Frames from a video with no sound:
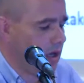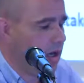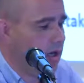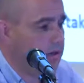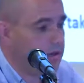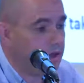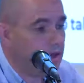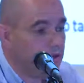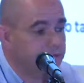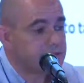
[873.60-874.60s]
Um,
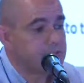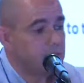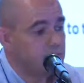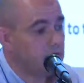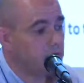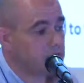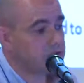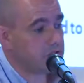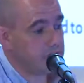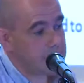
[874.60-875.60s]
they offer some
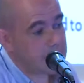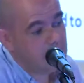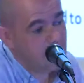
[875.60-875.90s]
courses in